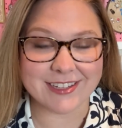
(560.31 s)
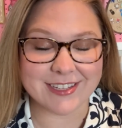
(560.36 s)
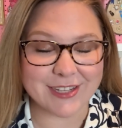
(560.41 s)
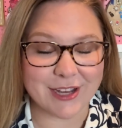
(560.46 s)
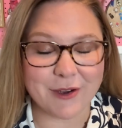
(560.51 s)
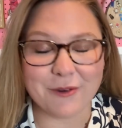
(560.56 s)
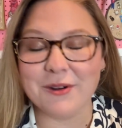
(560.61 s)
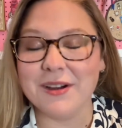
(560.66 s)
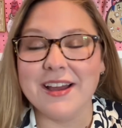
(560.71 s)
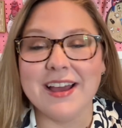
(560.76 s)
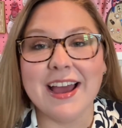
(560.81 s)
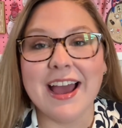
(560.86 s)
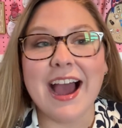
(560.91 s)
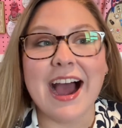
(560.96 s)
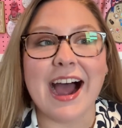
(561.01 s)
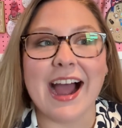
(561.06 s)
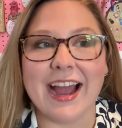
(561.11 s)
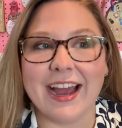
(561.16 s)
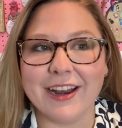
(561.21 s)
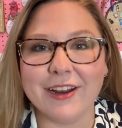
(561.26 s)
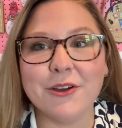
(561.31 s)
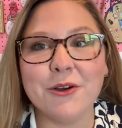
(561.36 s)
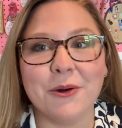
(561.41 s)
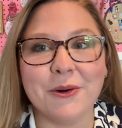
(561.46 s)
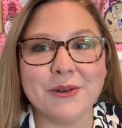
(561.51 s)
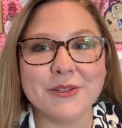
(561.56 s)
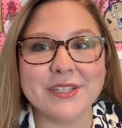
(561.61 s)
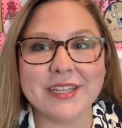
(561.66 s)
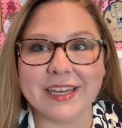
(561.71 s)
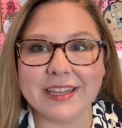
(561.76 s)
So I had a
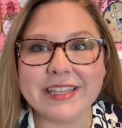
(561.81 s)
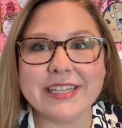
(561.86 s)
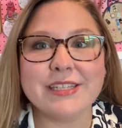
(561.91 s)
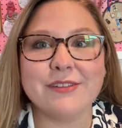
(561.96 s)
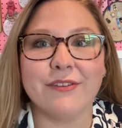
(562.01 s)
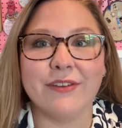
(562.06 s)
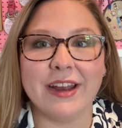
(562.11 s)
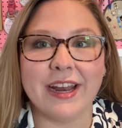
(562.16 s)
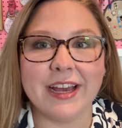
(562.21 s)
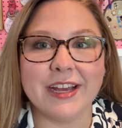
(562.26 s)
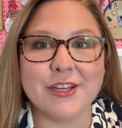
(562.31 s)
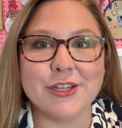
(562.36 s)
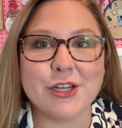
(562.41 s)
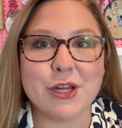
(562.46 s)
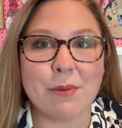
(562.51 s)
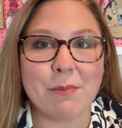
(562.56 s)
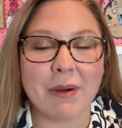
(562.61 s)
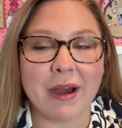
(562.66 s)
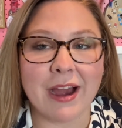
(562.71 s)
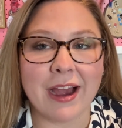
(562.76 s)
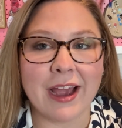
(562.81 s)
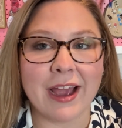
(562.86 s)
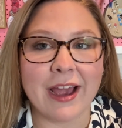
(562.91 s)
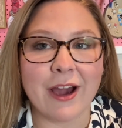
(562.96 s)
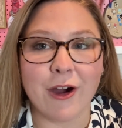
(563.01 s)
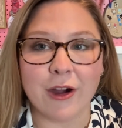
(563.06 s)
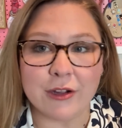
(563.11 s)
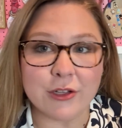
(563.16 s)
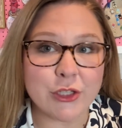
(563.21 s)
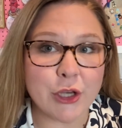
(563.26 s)
goal to get this finished by
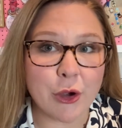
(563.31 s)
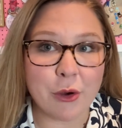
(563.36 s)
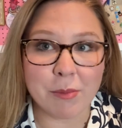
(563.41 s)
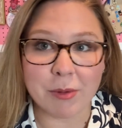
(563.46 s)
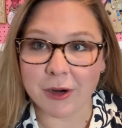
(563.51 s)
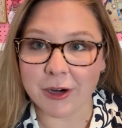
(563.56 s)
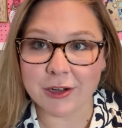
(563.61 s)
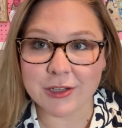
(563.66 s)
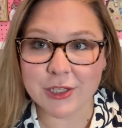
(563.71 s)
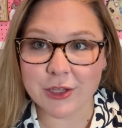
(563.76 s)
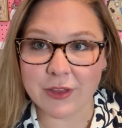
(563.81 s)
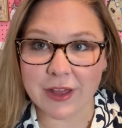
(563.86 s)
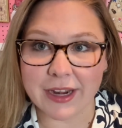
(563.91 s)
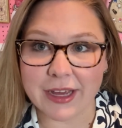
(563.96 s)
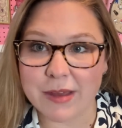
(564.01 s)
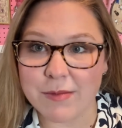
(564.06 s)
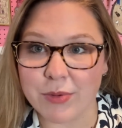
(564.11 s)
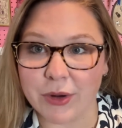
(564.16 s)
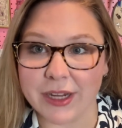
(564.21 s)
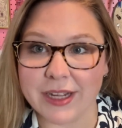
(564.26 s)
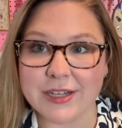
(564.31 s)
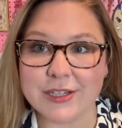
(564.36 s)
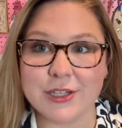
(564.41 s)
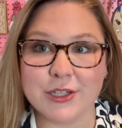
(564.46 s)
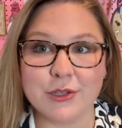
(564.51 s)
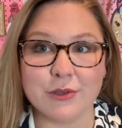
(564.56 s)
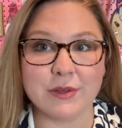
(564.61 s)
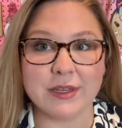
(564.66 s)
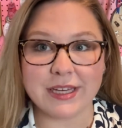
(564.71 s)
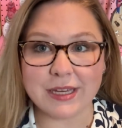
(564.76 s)
October so that I could bring it
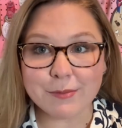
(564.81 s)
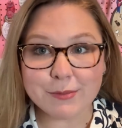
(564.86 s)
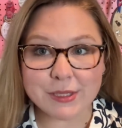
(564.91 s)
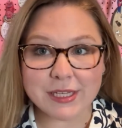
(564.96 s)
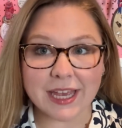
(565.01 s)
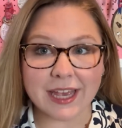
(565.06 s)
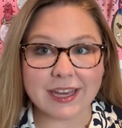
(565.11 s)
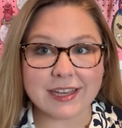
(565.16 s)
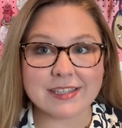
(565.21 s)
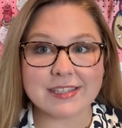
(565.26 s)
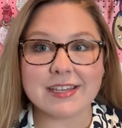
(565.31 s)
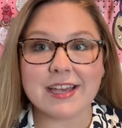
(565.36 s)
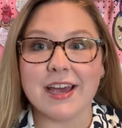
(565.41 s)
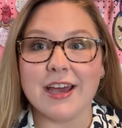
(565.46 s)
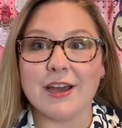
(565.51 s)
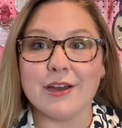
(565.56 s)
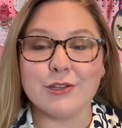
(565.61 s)
to Keepsakes